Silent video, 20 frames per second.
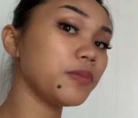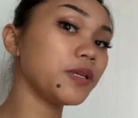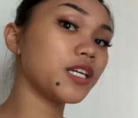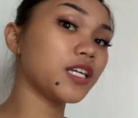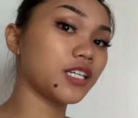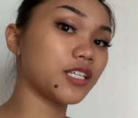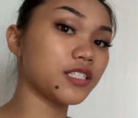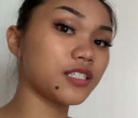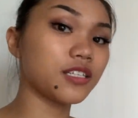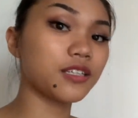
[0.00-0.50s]

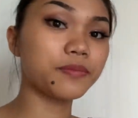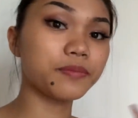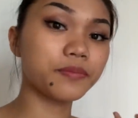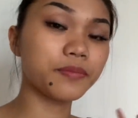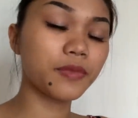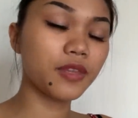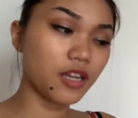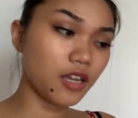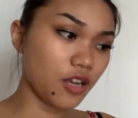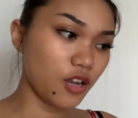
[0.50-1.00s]
because
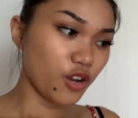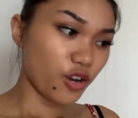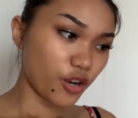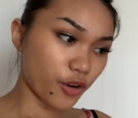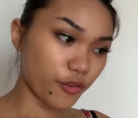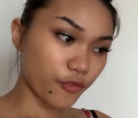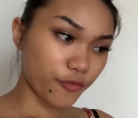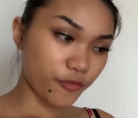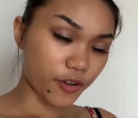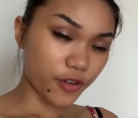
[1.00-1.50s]

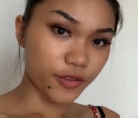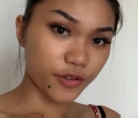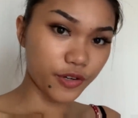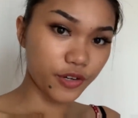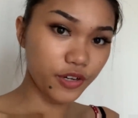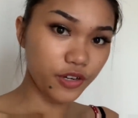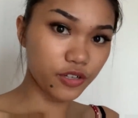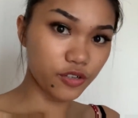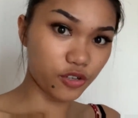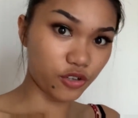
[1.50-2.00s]
her
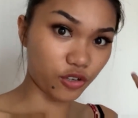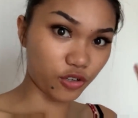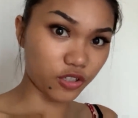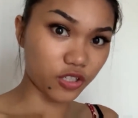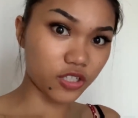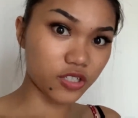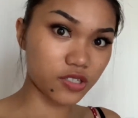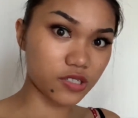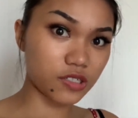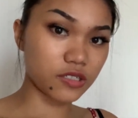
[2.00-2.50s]
father George
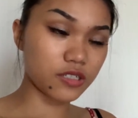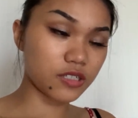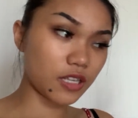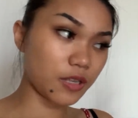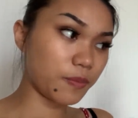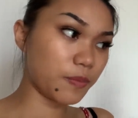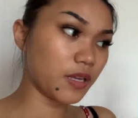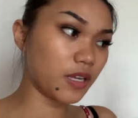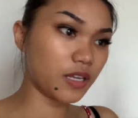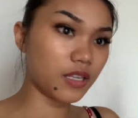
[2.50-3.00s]
is still
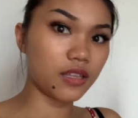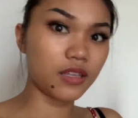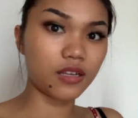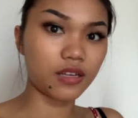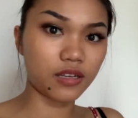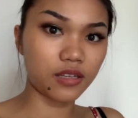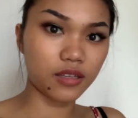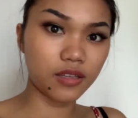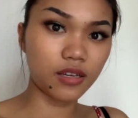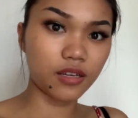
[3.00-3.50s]
sleeping in
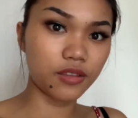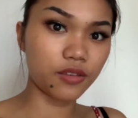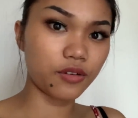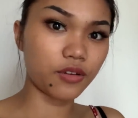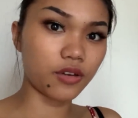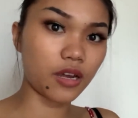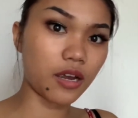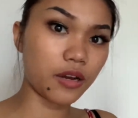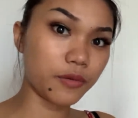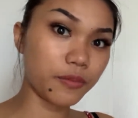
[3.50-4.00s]

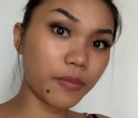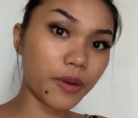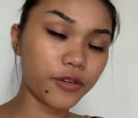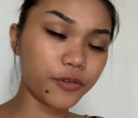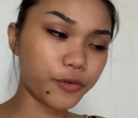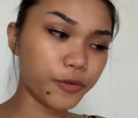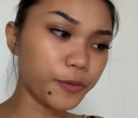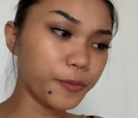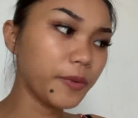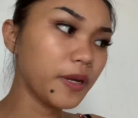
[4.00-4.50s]
our
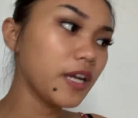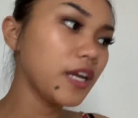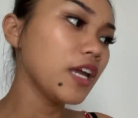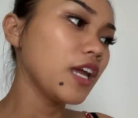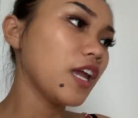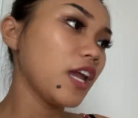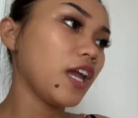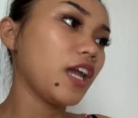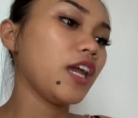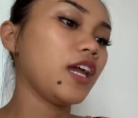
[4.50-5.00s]
bedroom,
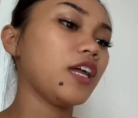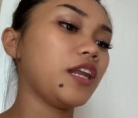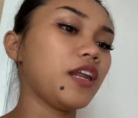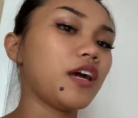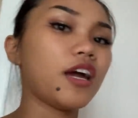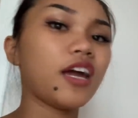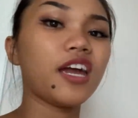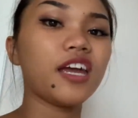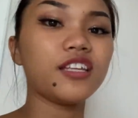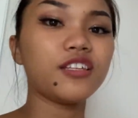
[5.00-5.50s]
and
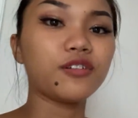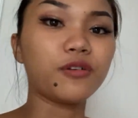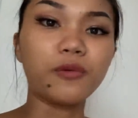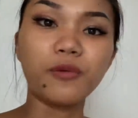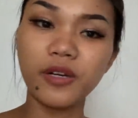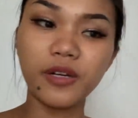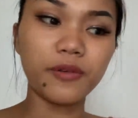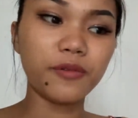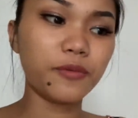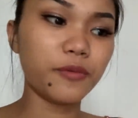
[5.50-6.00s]
I don't
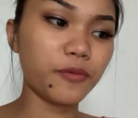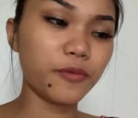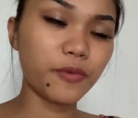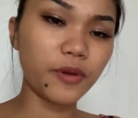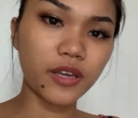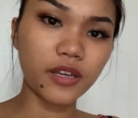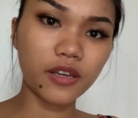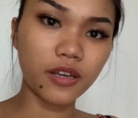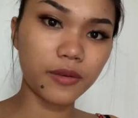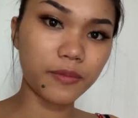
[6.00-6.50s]
want to
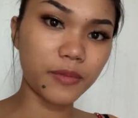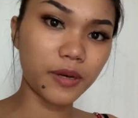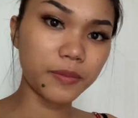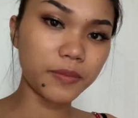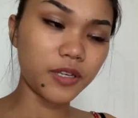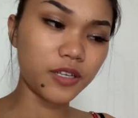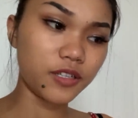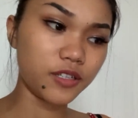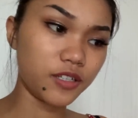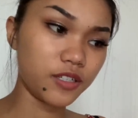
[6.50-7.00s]
wake him up
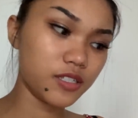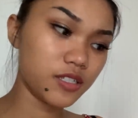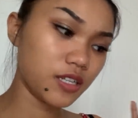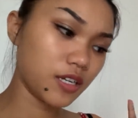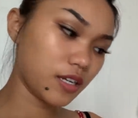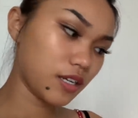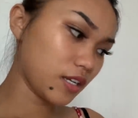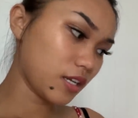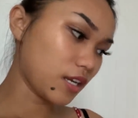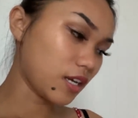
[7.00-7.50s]
because
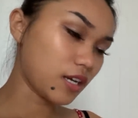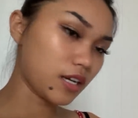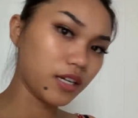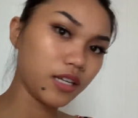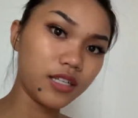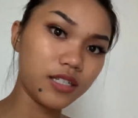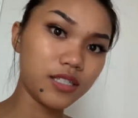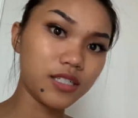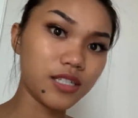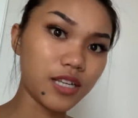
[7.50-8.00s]

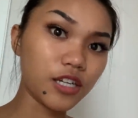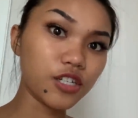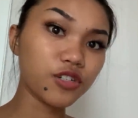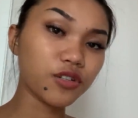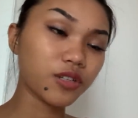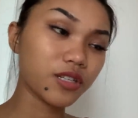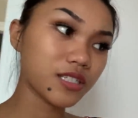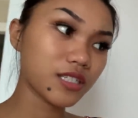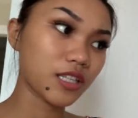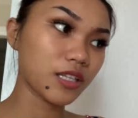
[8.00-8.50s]
he's
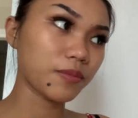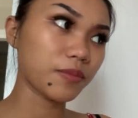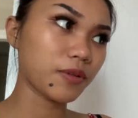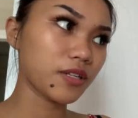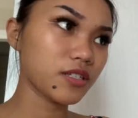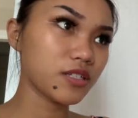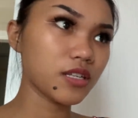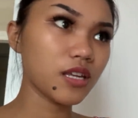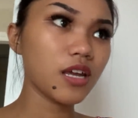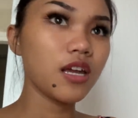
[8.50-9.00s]
actually
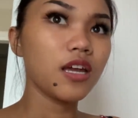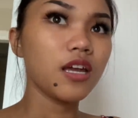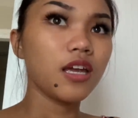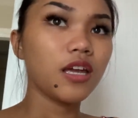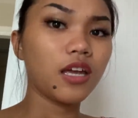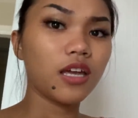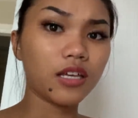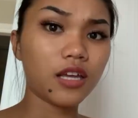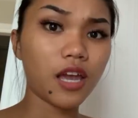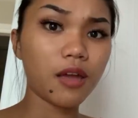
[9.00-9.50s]
sleepless.
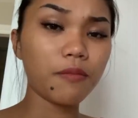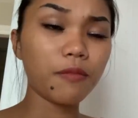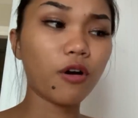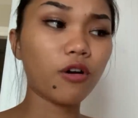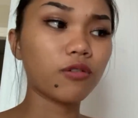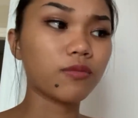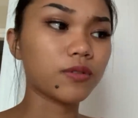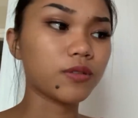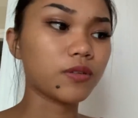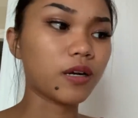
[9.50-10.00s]
He came
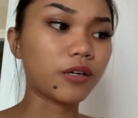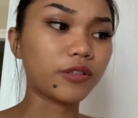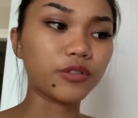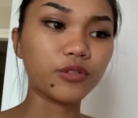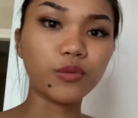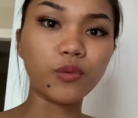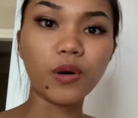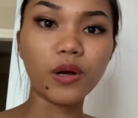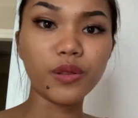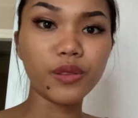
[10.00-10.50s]
home around
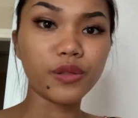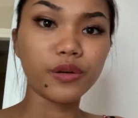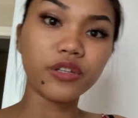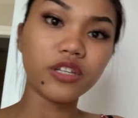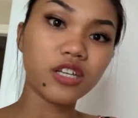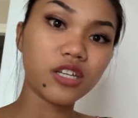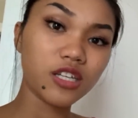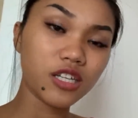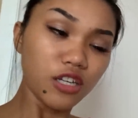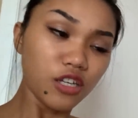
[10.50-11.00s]

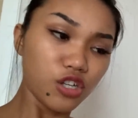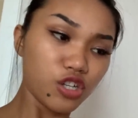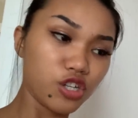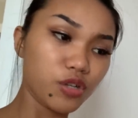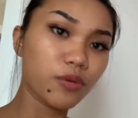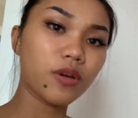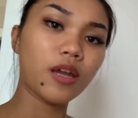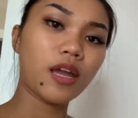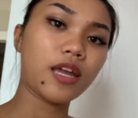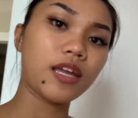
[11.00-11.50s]

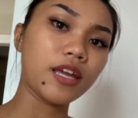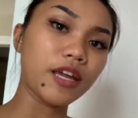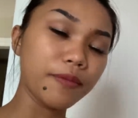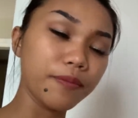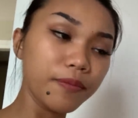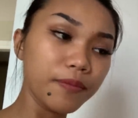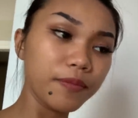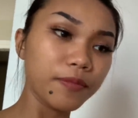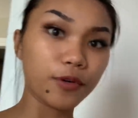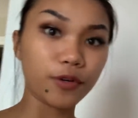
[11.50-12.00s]
1:30ish
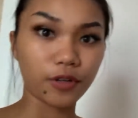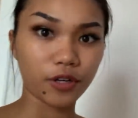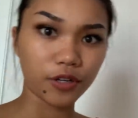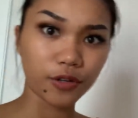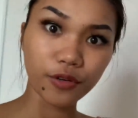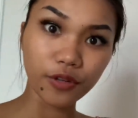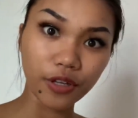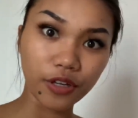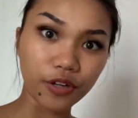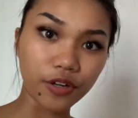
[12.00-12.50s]
a.m. or
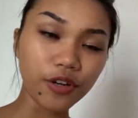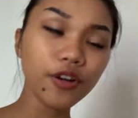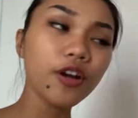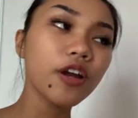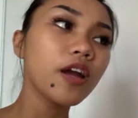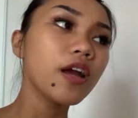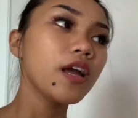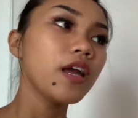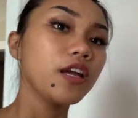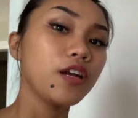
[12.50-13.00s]
earlier
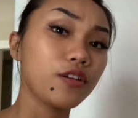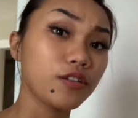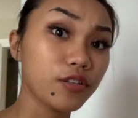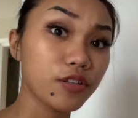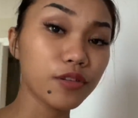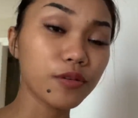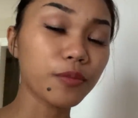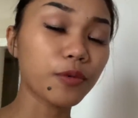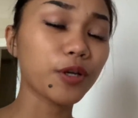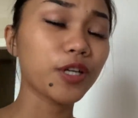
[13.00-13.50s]

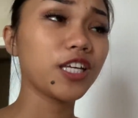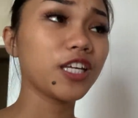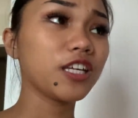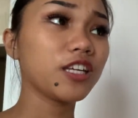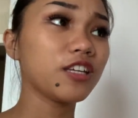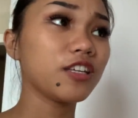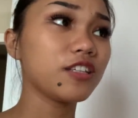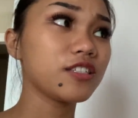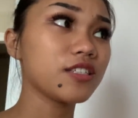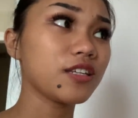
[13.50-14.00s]
in the morning,
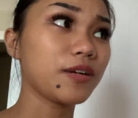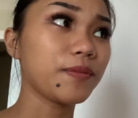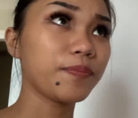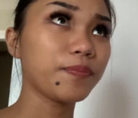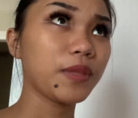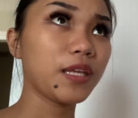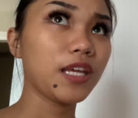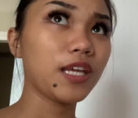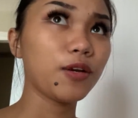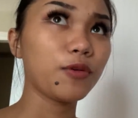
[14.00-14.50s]
because
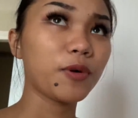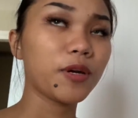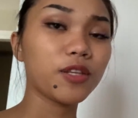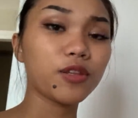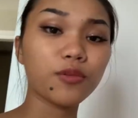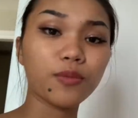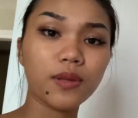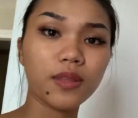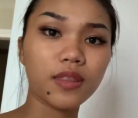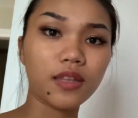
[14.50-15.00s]
he
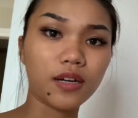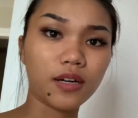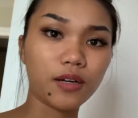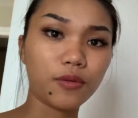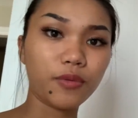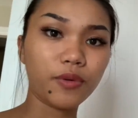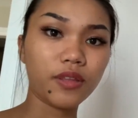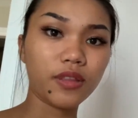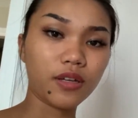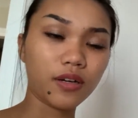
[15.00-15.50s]
went with
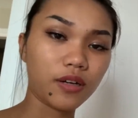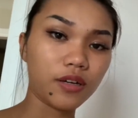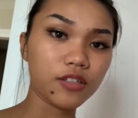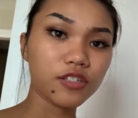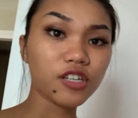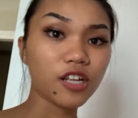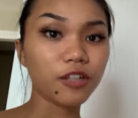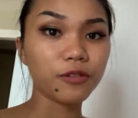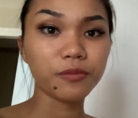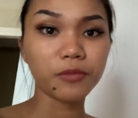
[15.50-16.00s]
a
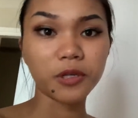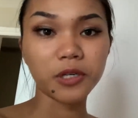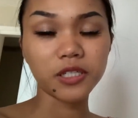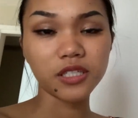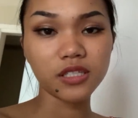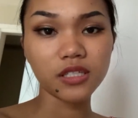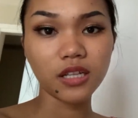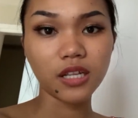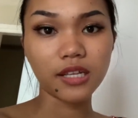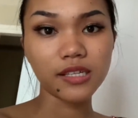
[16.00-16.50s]

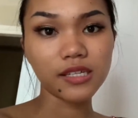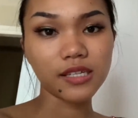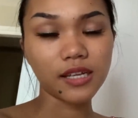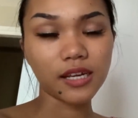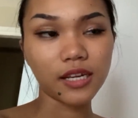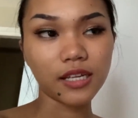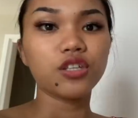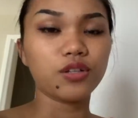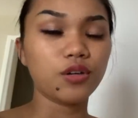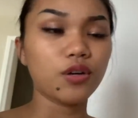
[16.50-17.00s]
celebrant last
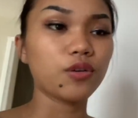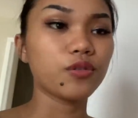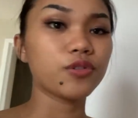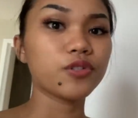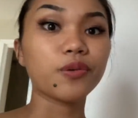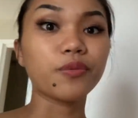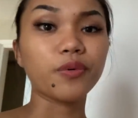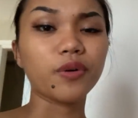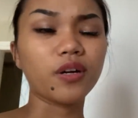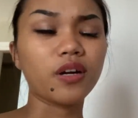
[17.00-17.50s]
night to go
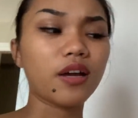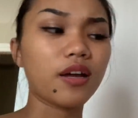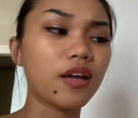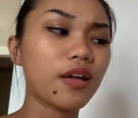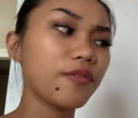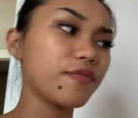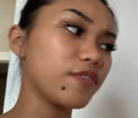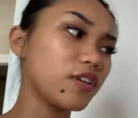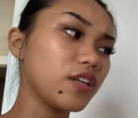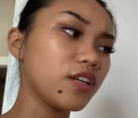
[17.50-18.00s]
somewhere,
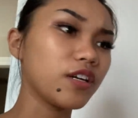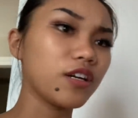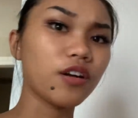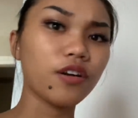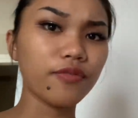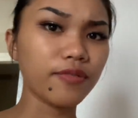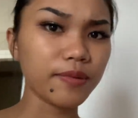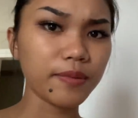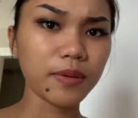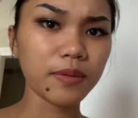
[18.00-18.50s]
Avenir,
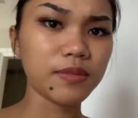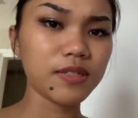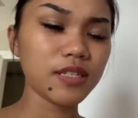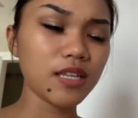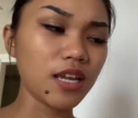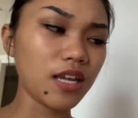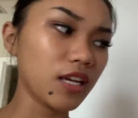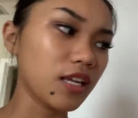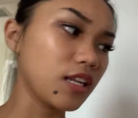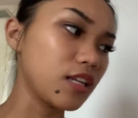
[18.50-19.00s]
if I'm not
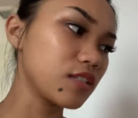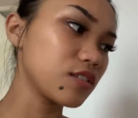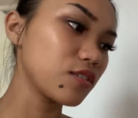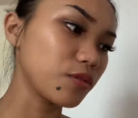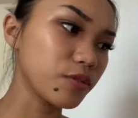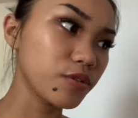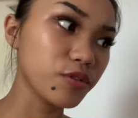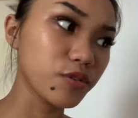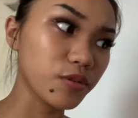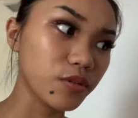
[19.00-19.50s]
mistaken. I'm not
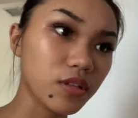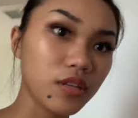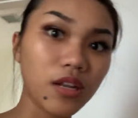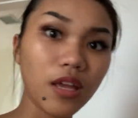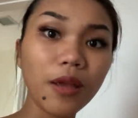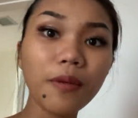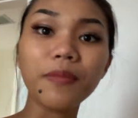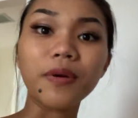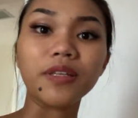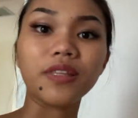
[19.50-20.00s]
so sure the
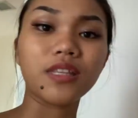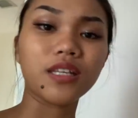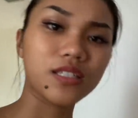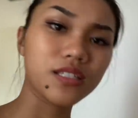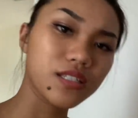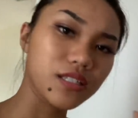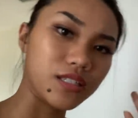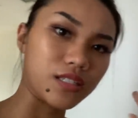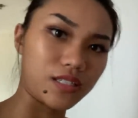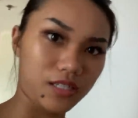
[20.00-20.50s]
name, but
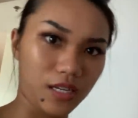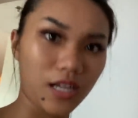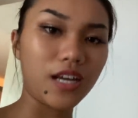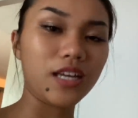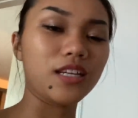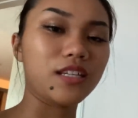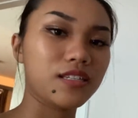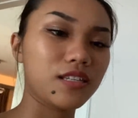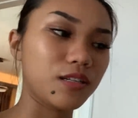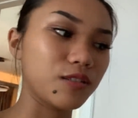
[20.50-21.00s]
that's
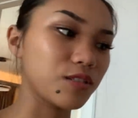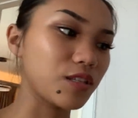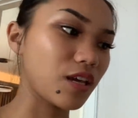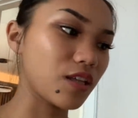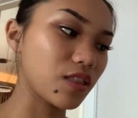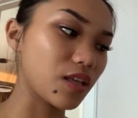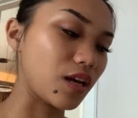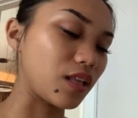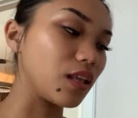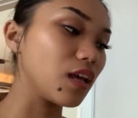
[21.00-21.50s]
kind of sounds
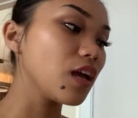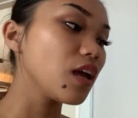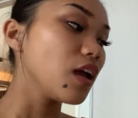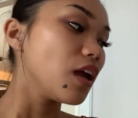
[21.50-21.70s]
like that.